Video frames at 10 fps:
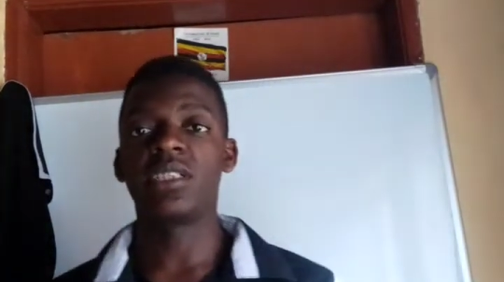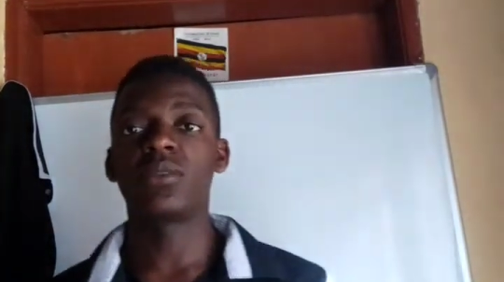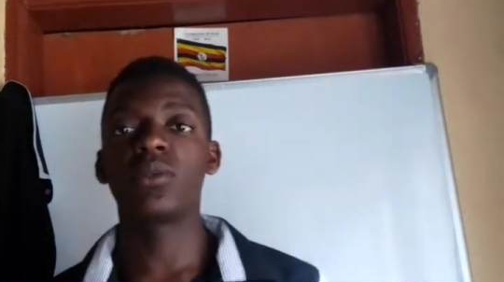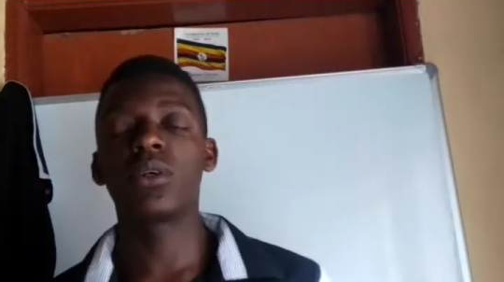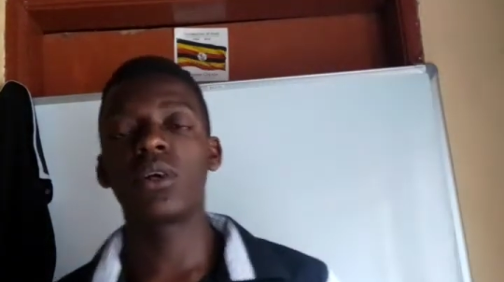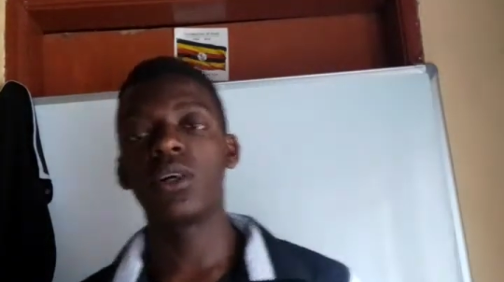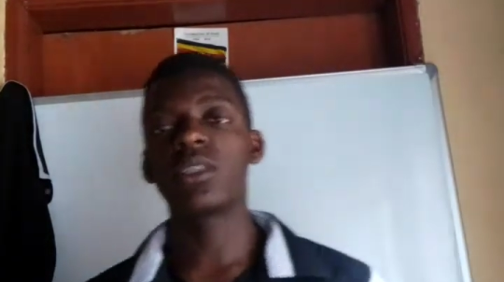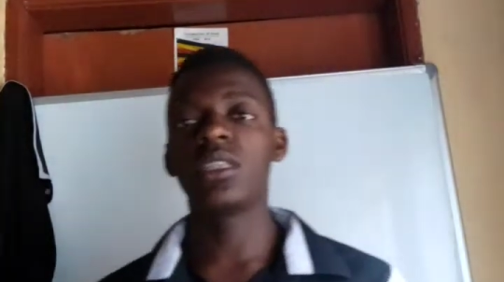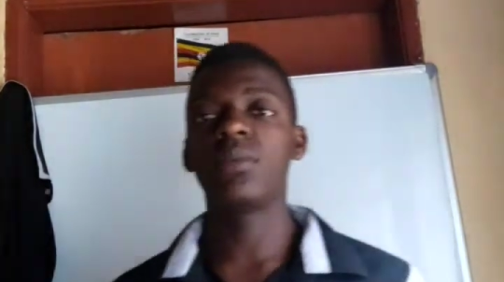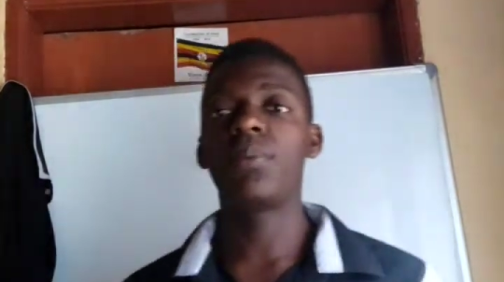It will
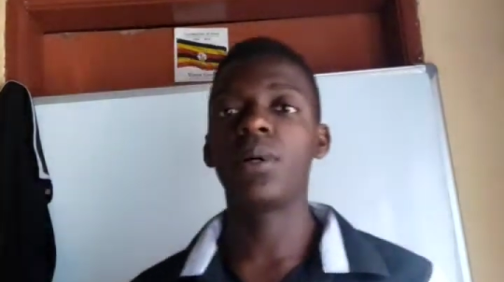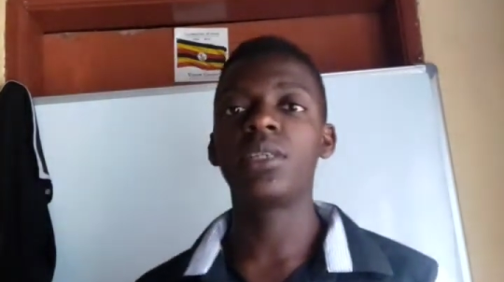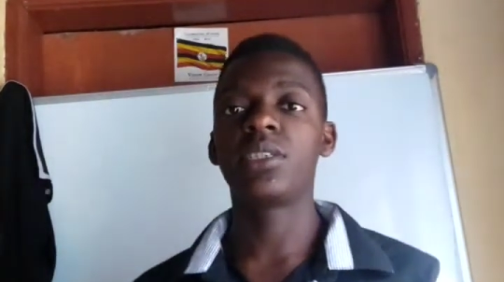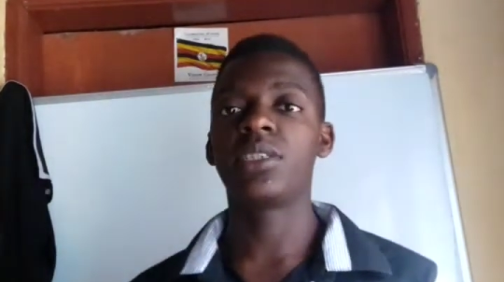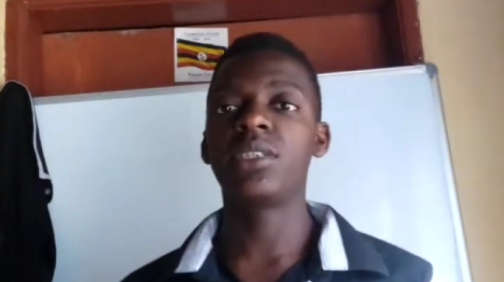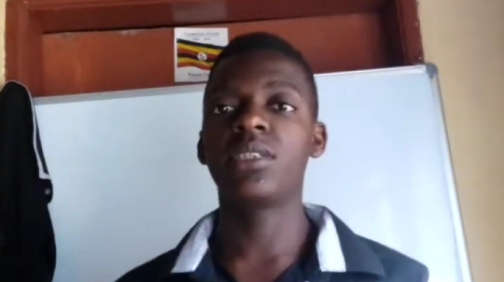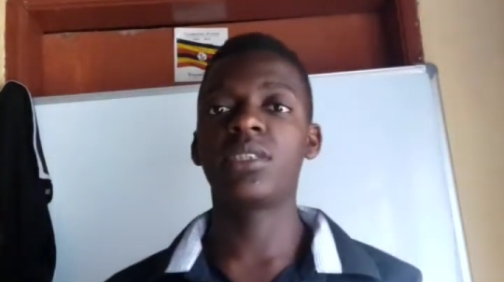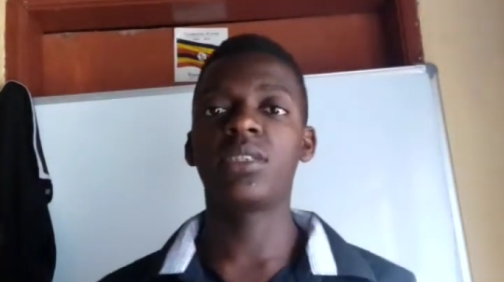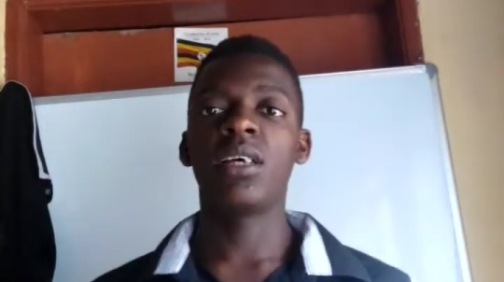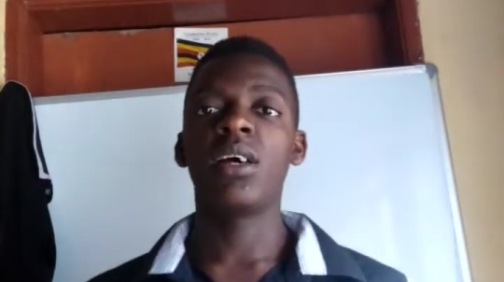cause
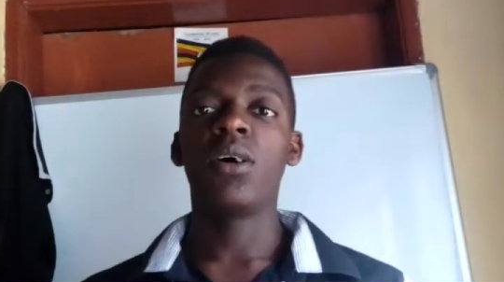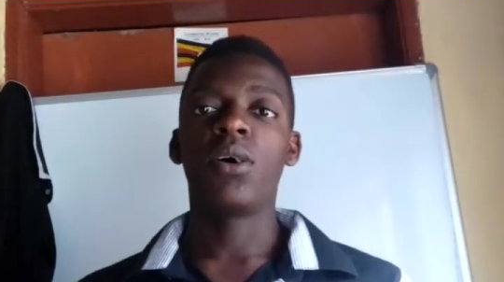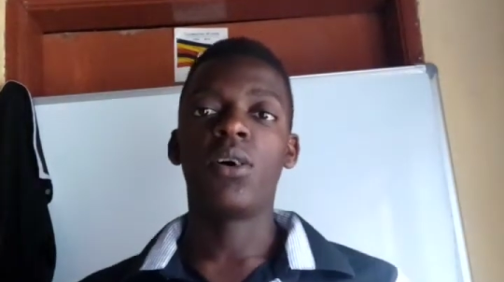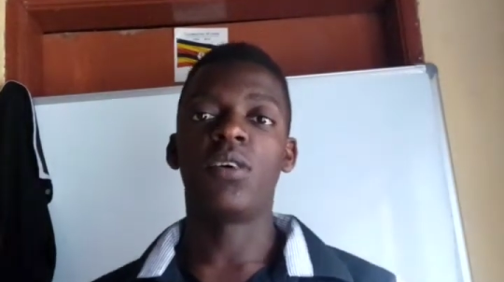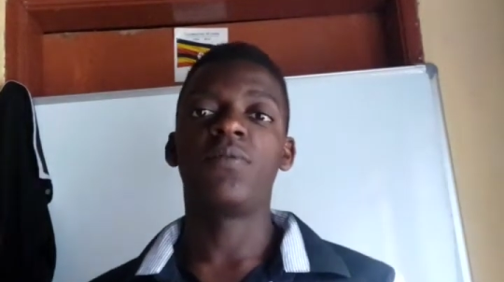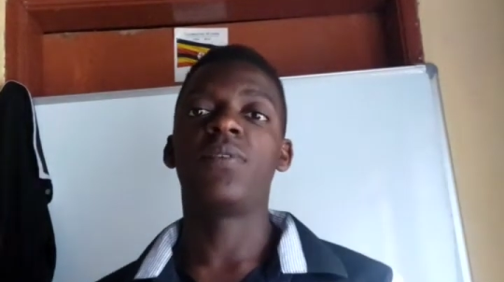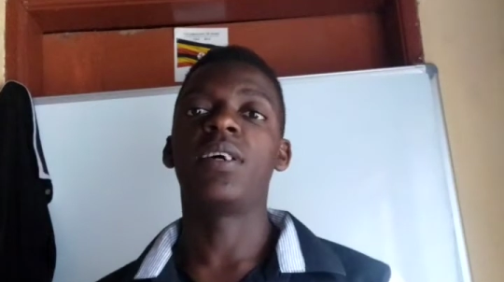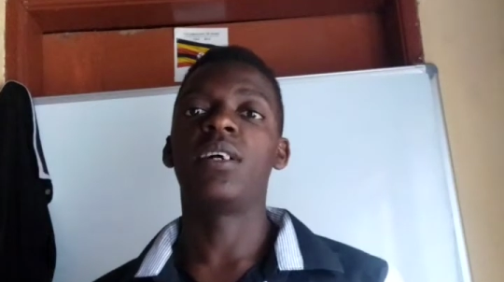lipolysis of